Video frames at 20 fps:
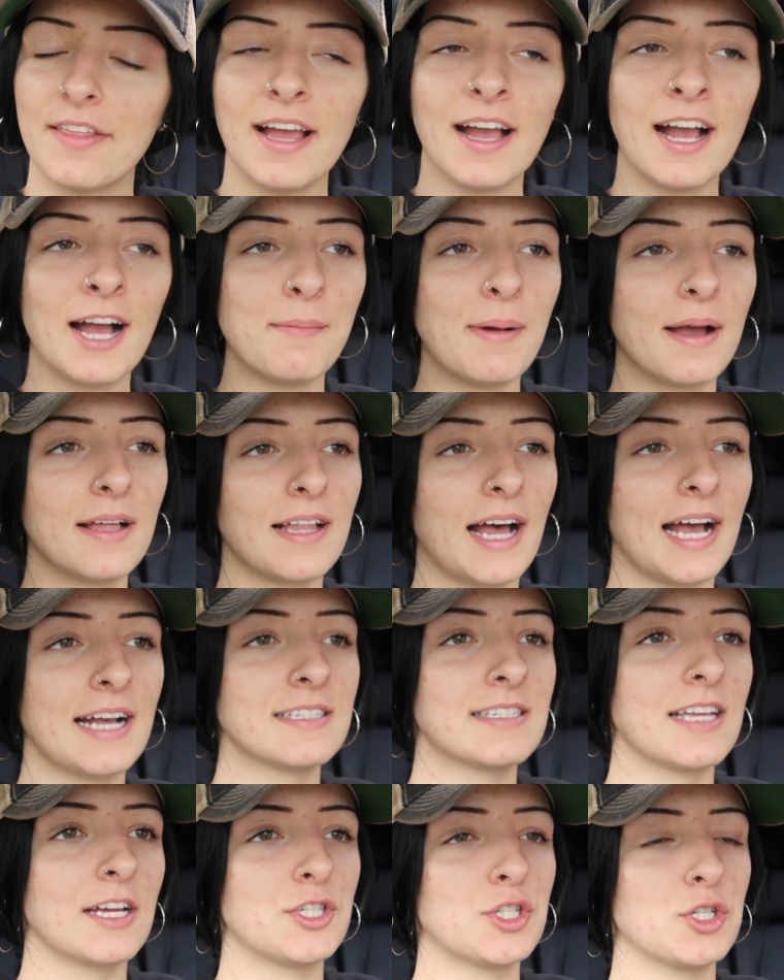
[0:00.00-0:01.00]
think I got my
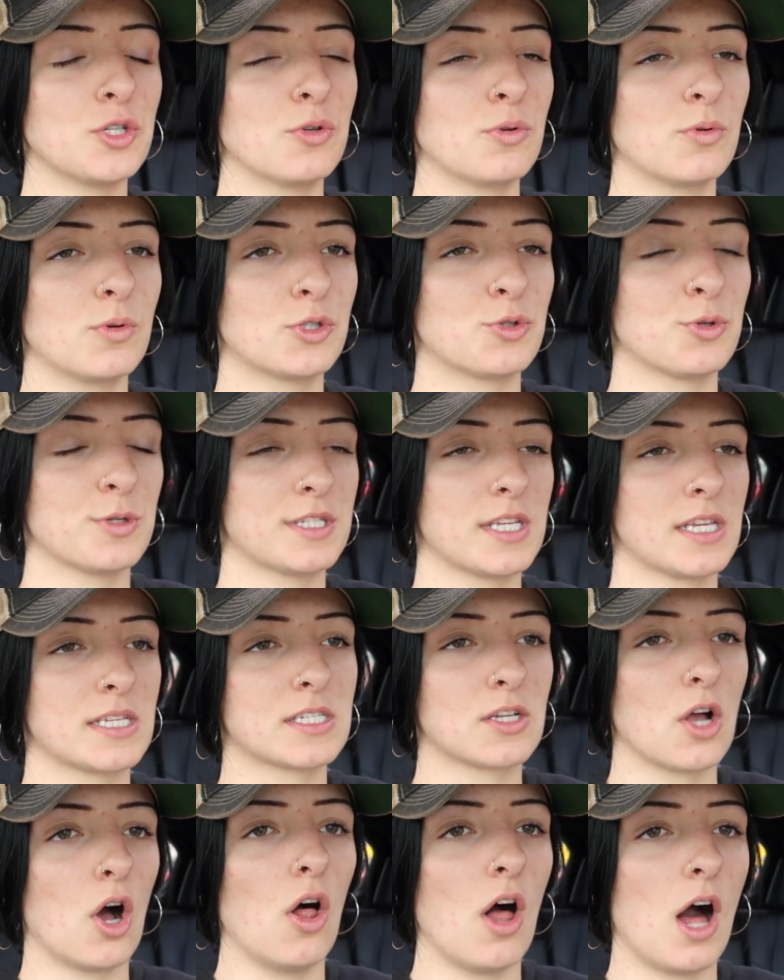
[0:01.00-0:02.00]
last tattoo, which was a
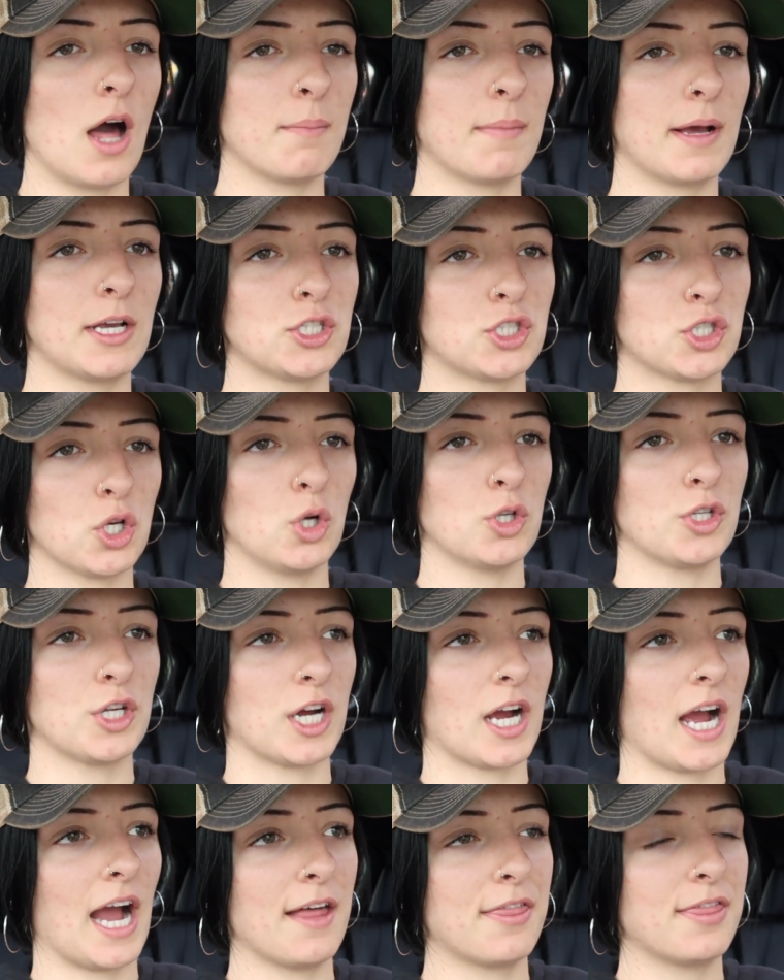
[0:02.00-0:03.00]
skull on my
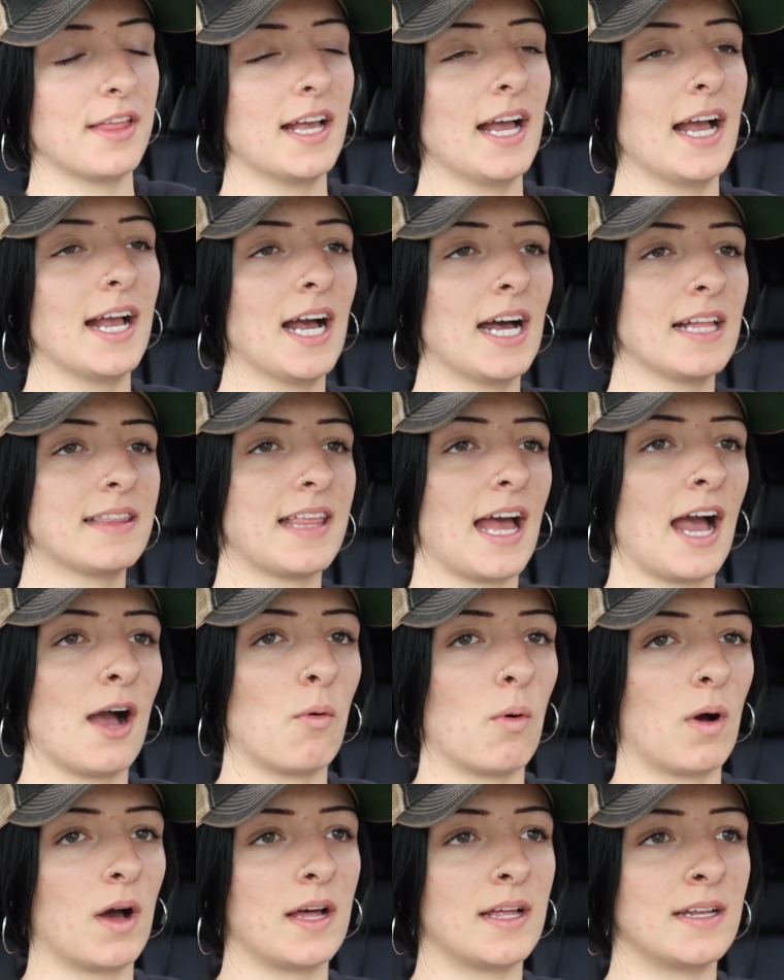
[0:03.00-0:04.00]
shoulder. I think I got
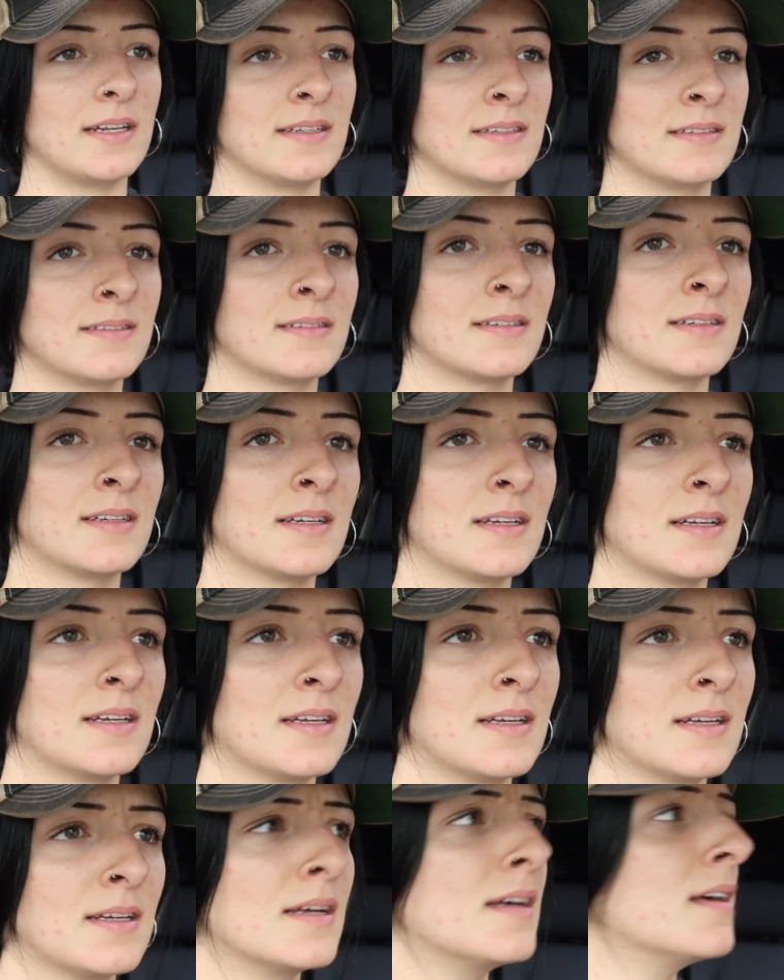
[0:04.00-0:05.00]
that one
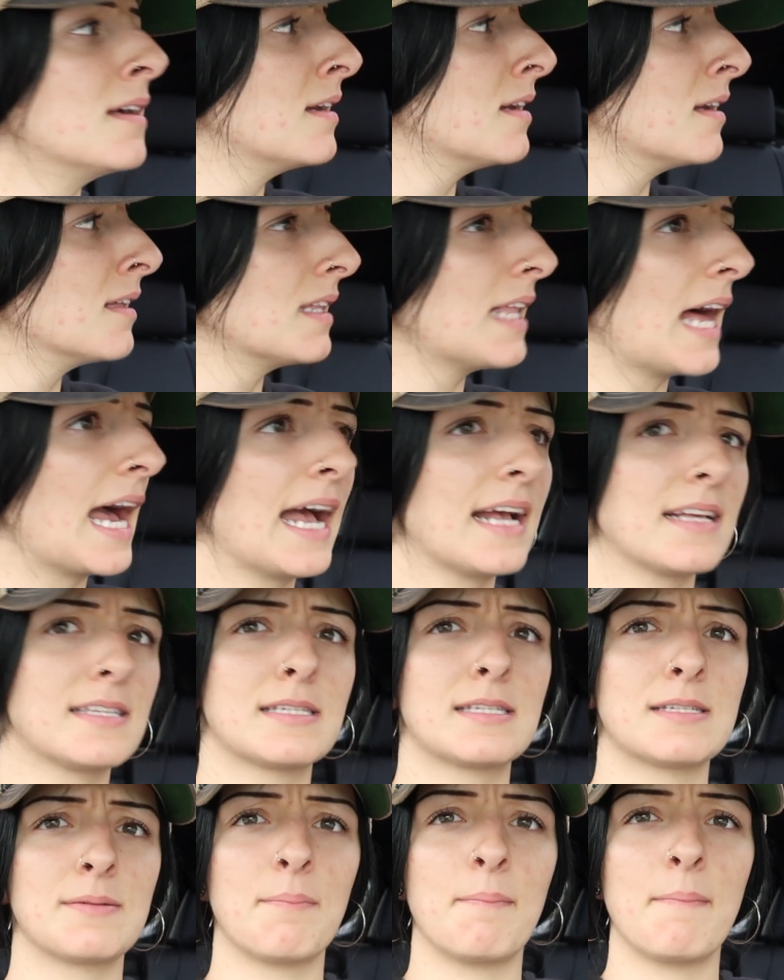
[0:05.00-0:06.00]

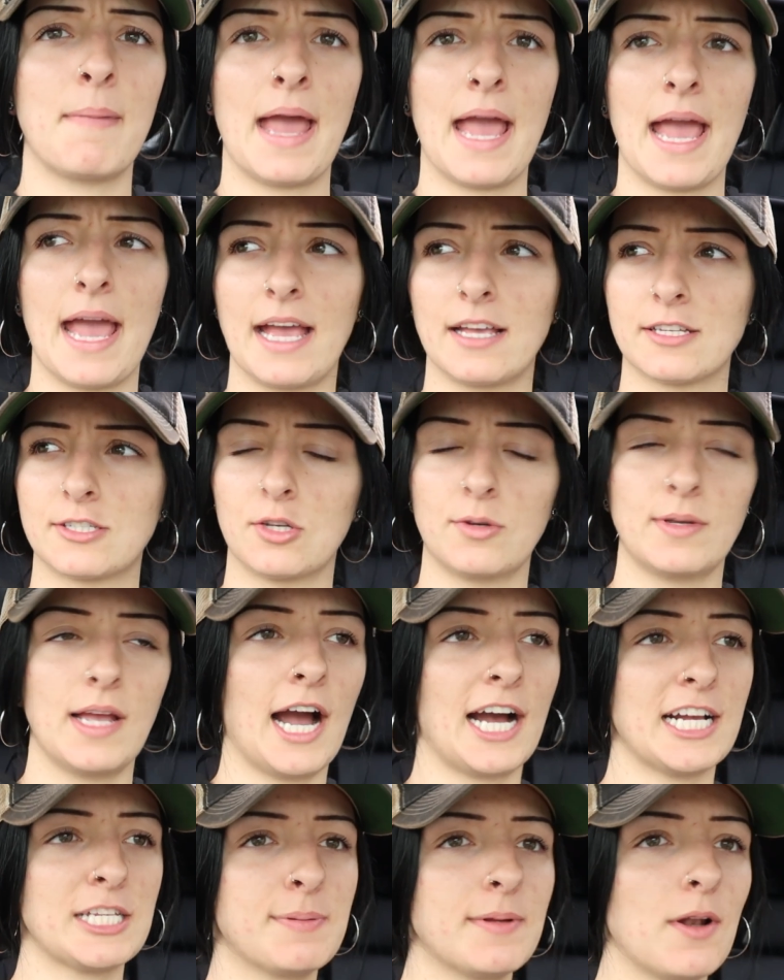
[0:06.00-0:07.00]
last May. So
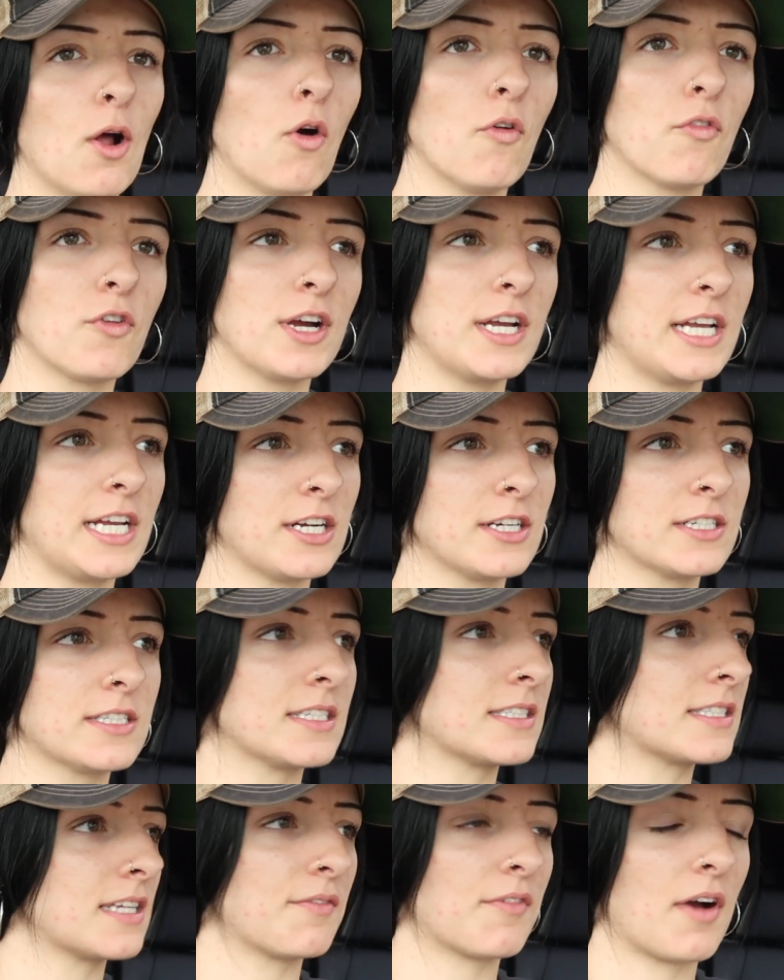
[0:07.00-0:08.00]
yeah, it's been over a year
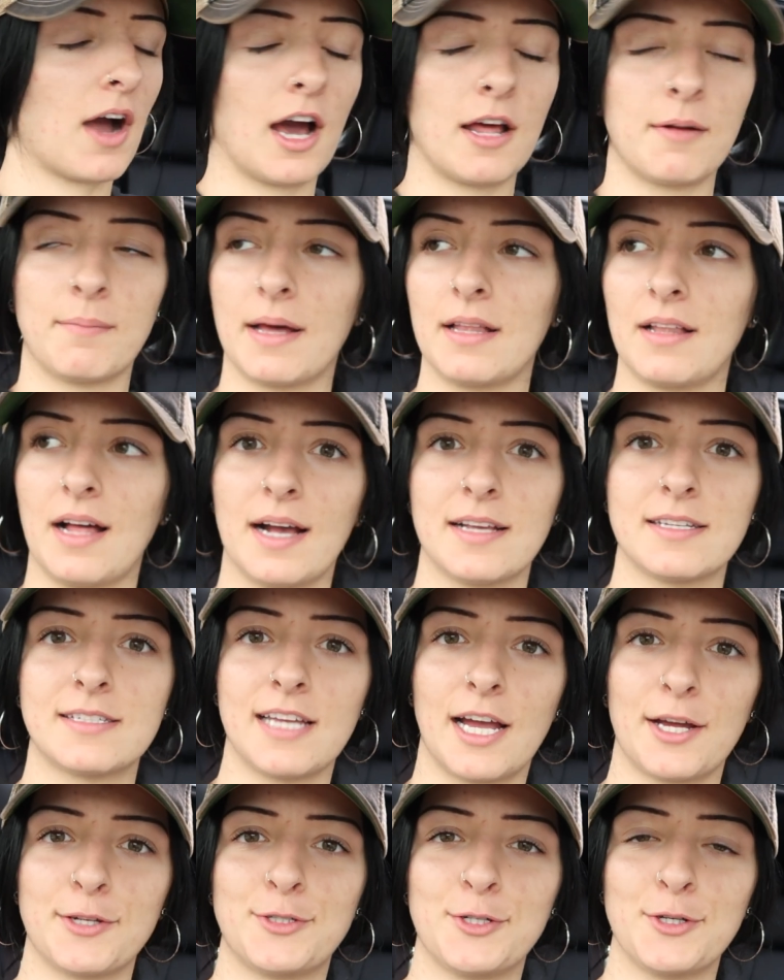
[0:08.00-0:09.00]
since I've gotten my last
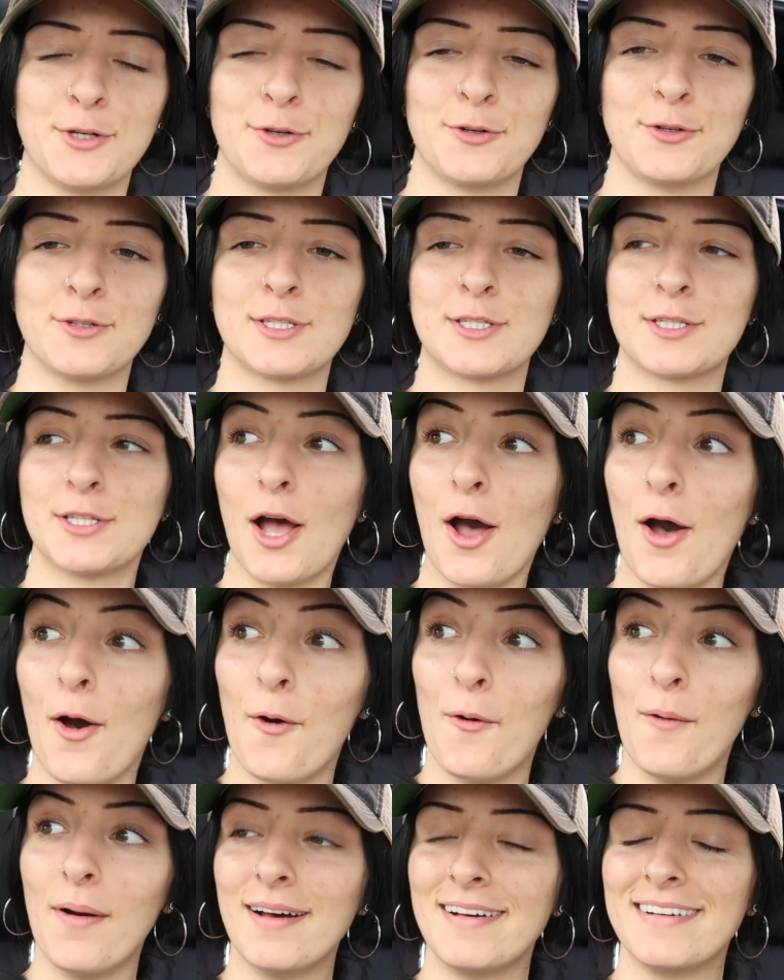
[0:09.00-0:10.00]
tattoo. So
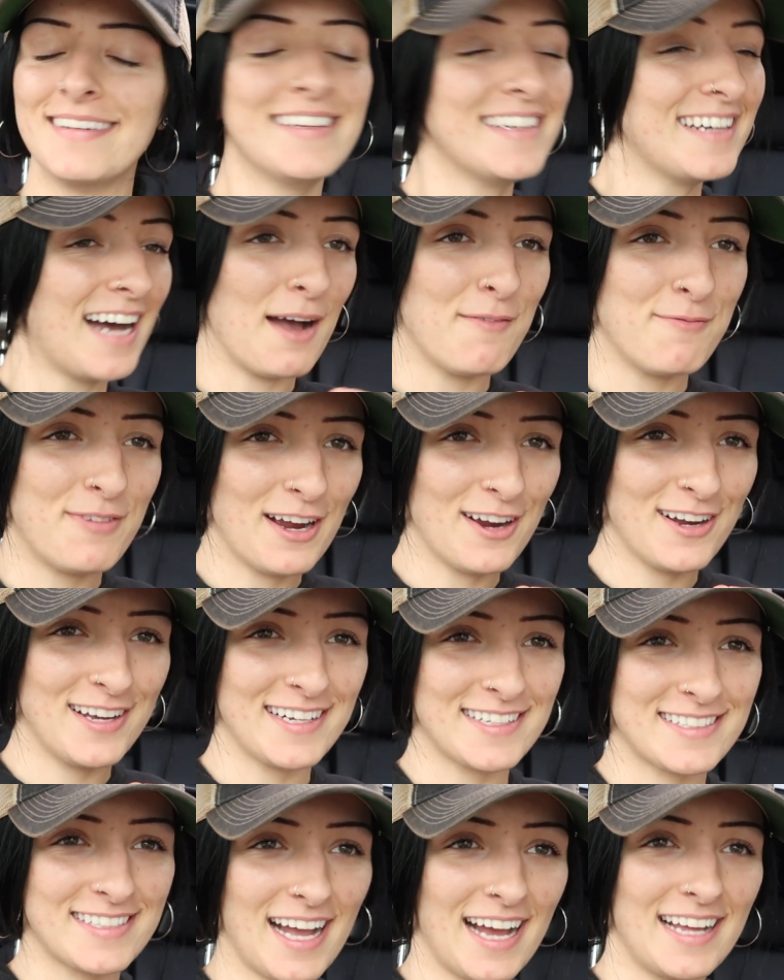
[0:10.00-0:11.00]
I'm very
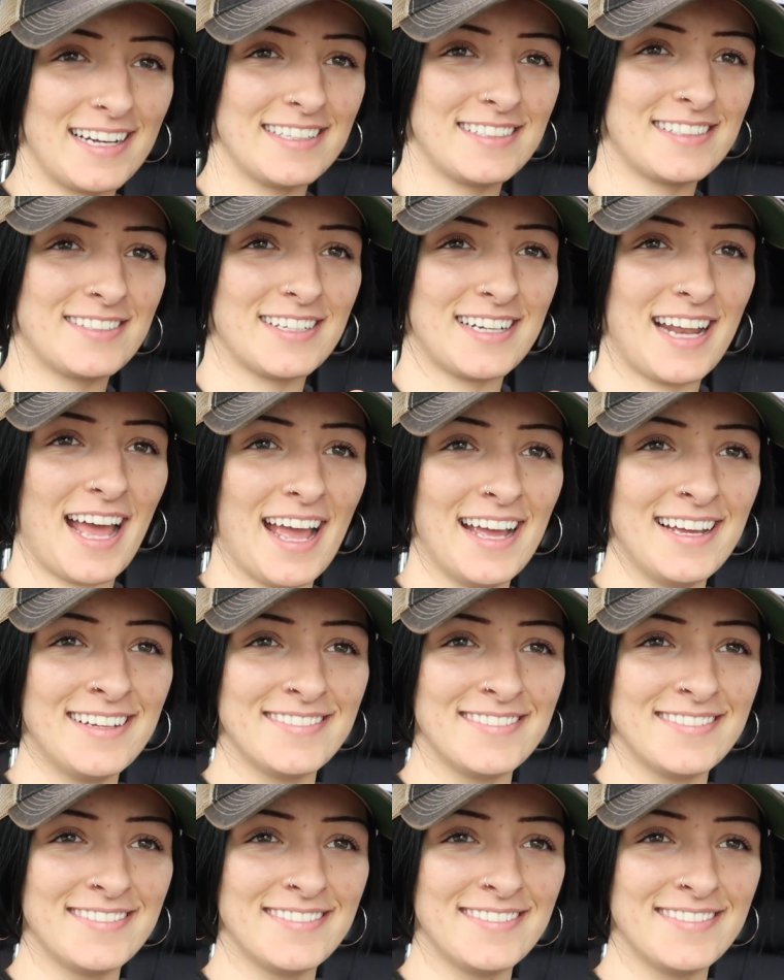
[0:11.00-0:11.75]
excited today.